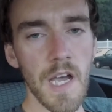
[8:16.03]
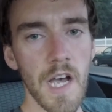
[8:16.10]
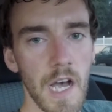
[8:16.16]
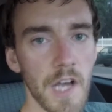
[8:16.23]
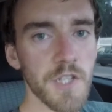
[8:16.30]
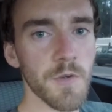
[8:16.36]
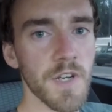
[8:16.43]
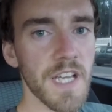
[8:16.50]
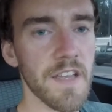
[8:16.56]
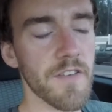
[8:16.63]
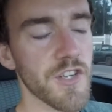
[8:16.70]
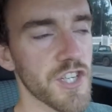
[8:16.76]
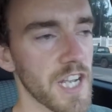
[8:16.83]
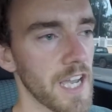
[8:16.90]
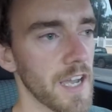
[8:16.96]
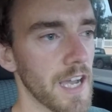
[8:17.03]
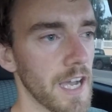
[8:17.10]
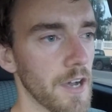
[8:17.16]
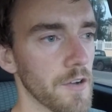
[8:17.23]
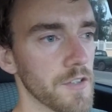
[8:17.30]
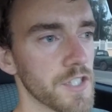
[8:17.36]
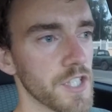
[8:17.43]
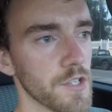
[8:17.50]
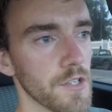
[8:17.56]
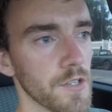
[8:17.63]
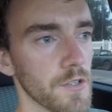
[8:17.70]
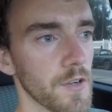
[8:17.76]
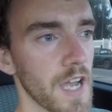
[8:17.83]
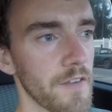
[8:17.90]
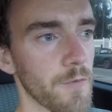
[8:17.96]
I just want to give a shout out
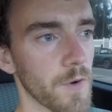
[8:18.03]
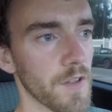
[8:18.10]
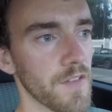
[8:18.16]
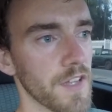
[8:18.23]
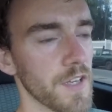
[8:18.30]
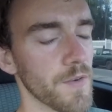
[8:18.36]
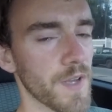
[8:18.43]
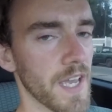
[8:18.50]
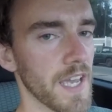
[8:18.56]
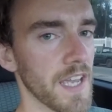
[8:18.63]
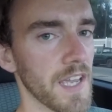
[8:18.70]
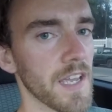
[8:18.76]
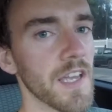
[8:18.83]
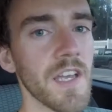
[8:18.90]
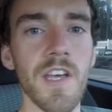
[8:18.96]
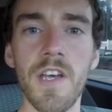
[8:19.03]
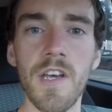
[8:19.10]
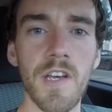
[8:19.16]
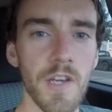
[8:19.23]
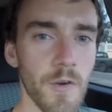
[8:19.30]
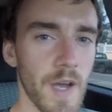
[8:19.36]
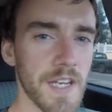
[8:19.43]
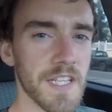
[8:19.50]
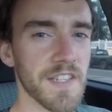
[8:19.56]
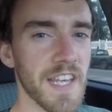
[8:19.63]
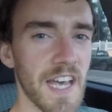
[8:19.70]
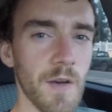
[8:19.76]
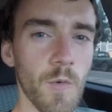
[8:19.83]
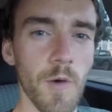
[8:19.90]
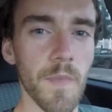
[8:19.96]
to everyone in the U K who entered
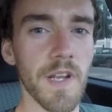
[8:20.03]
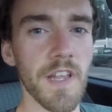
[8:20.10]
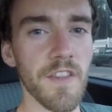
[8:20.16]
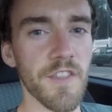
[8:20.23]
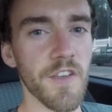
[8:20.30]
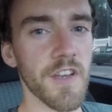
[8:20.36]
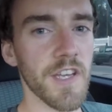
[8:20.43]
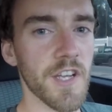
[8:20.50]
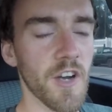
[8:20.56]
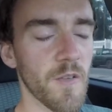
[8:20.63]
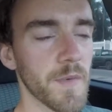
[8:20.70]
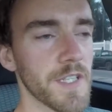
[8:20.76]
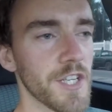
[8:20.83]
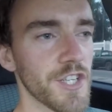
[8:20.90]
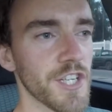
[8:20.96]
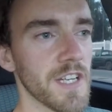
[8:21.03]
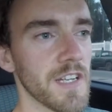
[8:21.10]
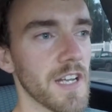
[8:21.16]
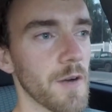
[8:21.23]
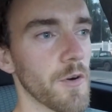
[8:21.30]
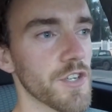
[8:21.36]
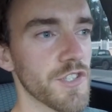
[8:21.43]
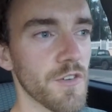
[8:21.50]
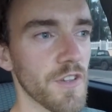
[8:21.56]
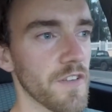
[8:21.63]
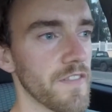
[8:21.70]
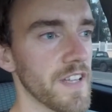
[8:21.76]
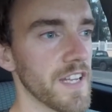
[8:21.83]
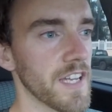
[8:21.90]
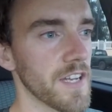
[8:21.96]
that one minute thirty competition. I watched all the
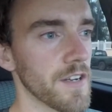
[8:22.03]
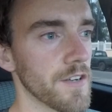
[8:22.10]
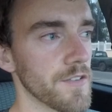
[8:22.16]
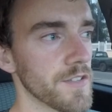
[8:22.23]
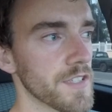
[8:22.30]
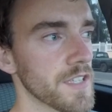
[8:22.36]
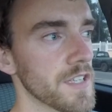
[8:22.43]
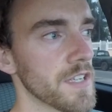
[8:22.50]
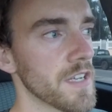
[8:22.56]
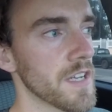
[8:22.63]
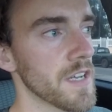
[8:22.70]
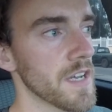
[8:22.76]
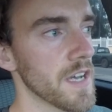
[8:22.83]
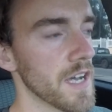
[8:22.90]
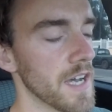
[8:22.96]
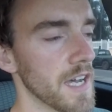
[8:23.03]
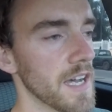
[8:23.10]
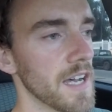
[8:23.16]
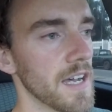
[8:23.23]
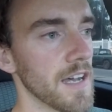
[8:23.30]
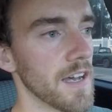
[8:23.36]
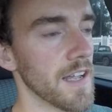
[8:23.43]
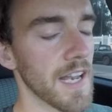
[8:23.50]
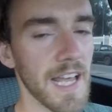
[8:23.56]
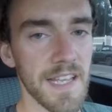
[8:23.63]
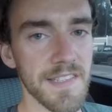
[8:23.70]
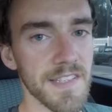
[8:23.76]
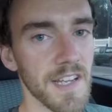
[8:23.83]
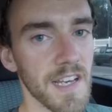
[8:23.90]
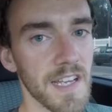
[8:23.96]
videos uh,
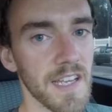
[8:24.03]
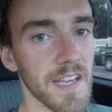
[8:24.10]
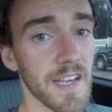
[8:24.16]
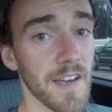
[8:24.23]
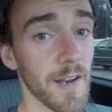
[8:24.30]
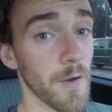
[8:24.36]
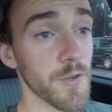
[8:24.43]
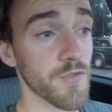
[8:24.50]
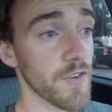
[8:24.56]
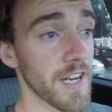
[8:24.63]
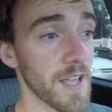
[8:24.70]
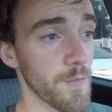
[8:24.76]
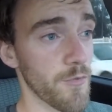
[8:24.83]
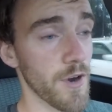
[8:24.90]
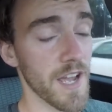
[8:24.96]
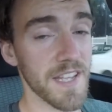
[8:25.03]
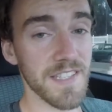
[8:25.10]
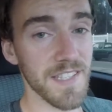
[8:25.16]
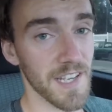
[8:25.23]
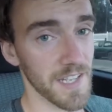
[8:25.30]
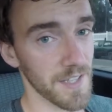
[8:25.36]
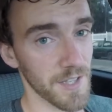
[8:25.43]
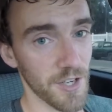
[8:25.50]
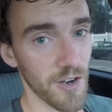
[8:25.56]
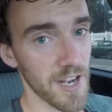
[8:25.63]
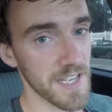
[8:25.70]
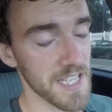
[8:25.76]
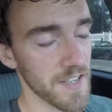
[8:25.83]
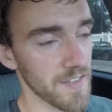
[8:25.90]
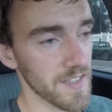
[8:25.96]
last night and I was really impressed, like the
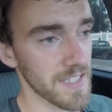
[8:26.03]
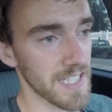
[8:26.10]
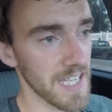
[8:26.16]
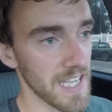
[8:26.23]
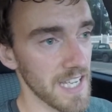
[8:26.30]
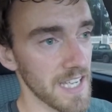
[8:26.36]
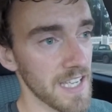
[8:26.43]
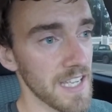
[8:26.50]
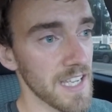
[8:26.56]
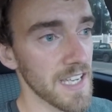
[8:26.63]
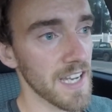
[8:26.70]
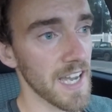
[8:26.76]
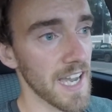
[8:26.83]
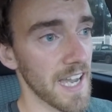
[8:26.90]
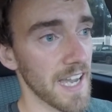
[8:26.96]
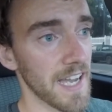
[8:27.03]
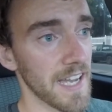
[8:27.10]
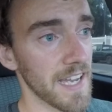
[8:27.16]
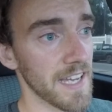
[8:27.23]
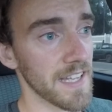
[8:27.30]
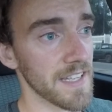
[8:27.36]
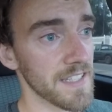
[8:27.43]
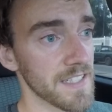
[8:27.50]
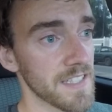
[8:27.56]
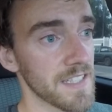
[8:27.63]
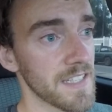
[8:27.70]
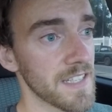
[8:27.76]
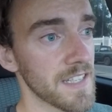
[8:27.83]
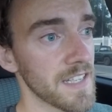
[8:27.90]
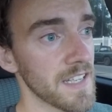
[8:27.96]
creativity and
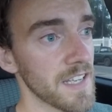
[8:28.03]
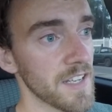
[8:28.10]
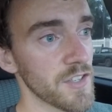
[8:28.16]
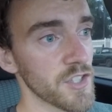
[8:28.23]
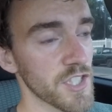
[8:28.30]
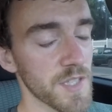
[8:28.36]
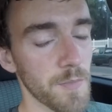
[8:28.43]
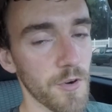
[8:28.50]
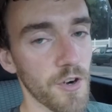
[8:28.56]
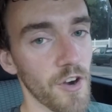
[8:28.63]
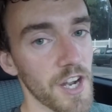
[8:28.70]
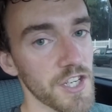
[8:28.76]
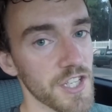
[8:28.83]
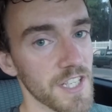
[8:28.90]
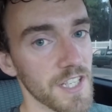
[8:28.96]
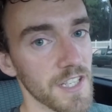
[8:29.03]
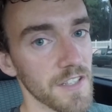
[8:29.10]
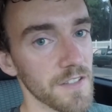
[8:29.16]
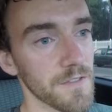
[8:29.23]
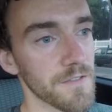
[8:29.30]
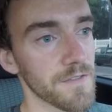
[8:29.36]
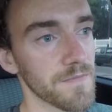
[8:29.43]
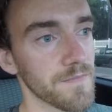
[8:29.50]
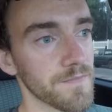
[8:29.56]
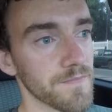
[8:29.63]
just the progression of